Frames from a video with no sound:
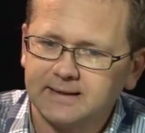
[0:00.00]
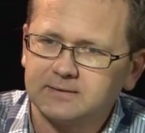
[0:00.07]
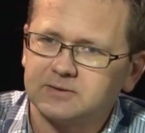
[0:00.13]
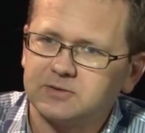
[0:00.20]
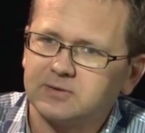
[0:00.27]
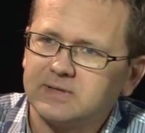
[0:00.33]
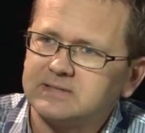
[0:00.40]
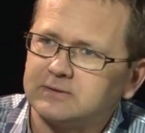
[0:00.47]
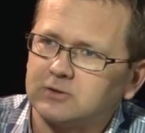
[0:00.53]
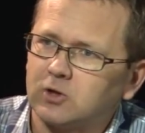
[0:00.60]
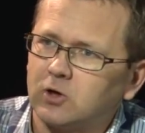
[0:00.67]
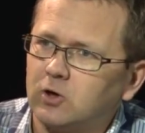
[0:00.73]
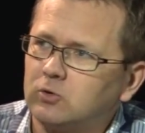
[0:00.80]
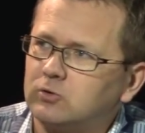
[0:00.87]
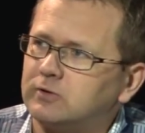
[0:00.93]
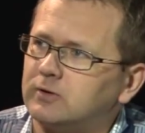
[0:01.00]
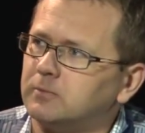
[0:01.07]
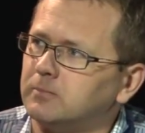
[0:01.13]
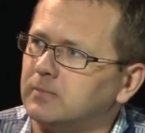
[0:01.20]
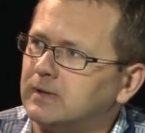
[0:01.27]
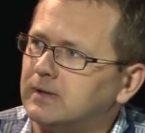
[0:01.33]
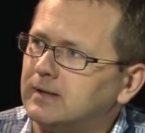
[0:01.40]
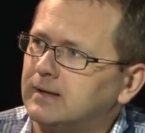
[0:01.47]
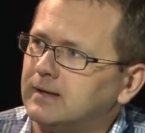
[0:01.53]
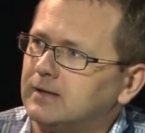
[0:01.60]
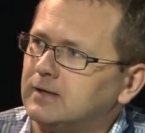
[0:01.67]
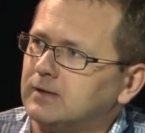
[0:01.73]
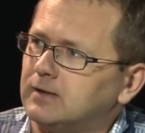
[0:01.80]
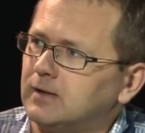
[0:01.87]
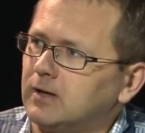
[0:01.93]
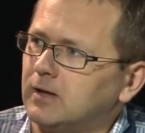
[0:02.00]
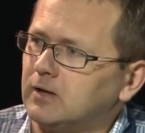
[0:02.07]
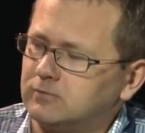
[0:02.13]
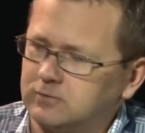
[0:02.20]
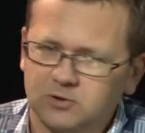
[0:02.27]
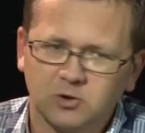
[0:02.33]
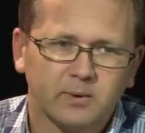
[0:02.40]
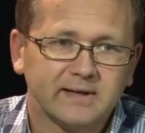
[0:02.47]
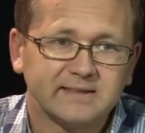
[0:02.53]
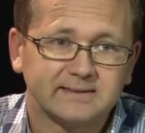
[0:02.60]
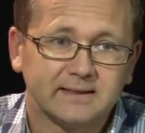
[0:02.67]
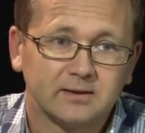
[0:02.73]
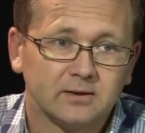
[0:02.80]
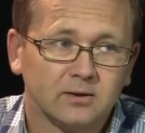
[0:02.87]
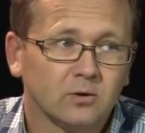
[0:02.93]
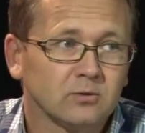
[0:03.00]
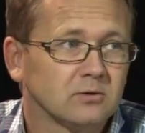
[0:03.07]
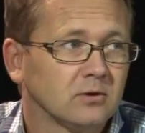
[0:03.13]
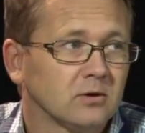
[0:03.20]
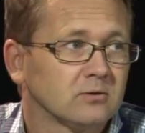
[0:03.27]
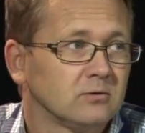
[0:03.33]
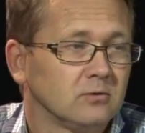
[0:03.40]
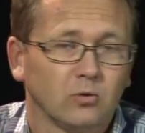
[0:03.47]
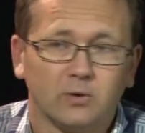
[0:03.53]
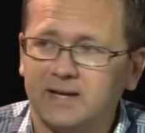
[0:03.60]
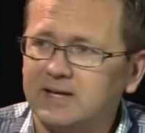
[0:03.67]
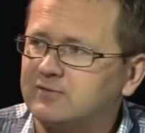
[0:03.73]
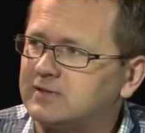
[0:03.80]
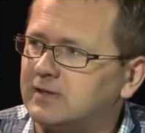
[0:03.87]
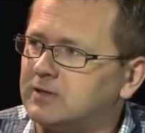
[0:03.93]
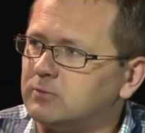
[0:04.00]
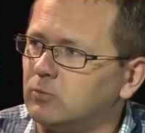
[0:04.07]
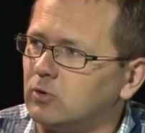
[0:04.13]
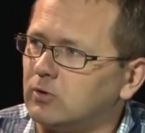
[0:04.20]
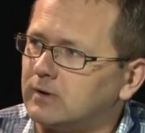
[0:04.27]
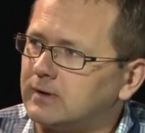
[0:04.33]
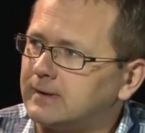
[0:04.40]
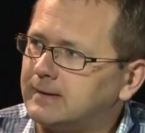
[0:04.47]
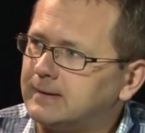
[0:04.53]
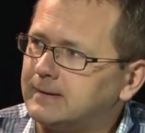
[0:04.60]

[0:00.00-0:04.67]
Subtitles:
take the trees and clone them. Otherwise, there are no left anymore.